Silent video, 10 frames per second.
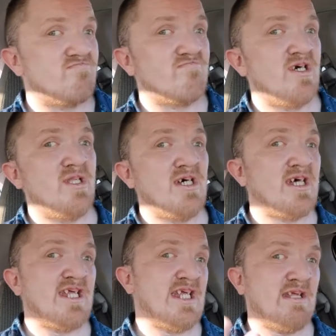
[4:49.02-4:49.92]
And then I
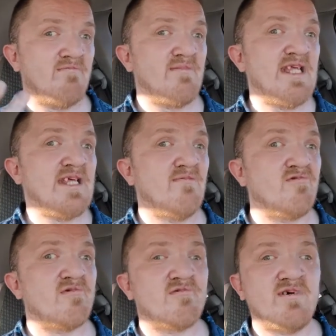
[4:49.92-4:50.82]
just
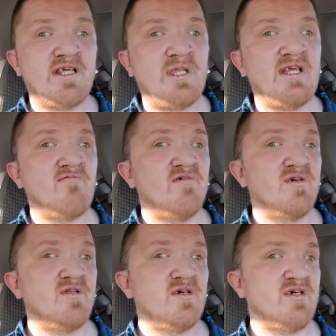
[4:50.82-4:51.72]
stumbled across this
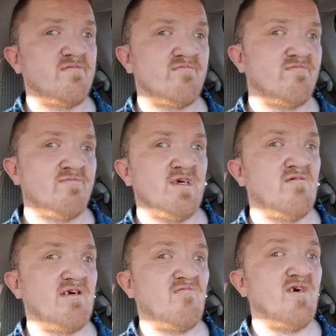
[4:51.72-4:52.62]
one. It
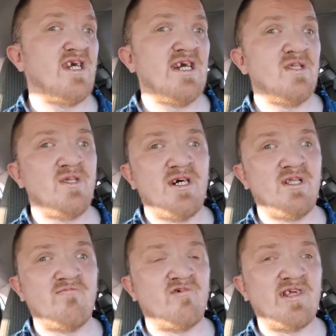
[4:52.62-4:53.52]
was way down in
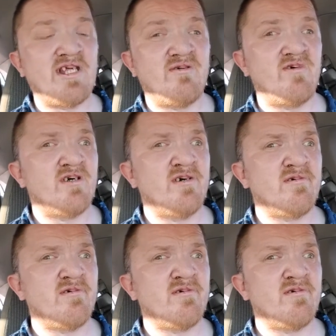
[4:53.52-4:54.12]
Alamosa, about